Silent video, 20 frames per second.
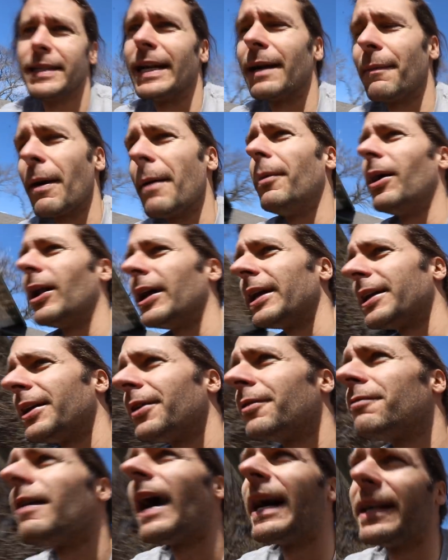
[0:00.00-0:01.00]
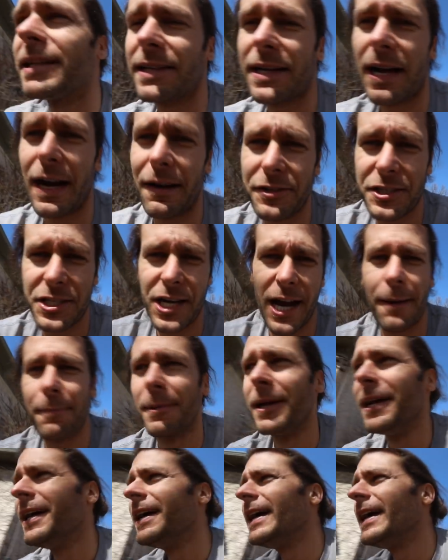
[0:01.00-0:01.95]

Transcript: get on my bike, ride to the coffee shop.